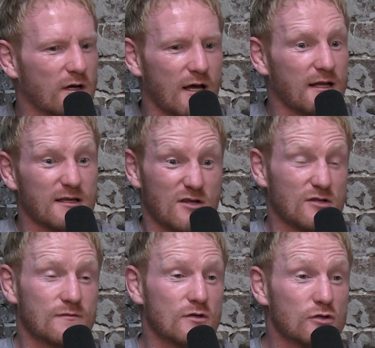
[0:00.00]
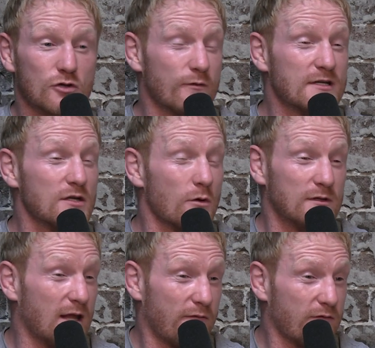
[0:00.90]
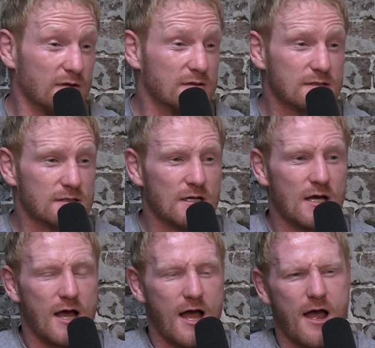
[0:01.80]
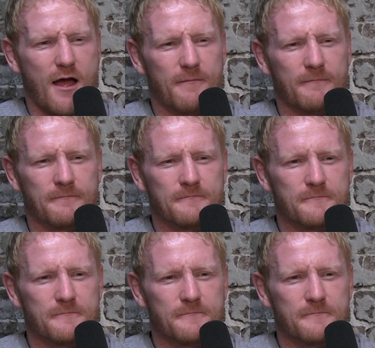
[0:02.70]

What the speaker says: There is no difference in